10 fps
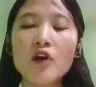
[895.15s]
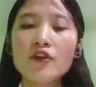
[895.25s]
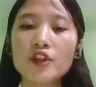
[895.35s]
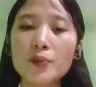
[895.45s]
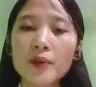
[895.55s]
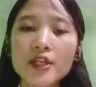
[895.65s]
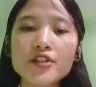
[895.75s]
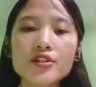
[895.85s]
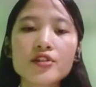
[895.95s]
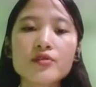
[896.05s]
For the
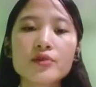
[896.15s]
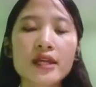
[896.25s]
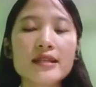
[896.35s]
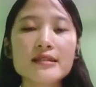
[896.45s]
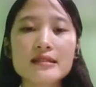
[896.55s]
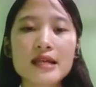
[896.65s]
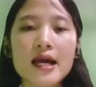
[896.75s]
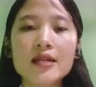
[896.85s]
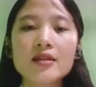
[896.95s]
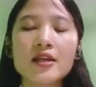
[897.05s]
patient who can
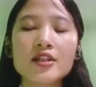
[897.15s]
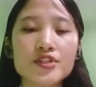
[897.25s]
stand,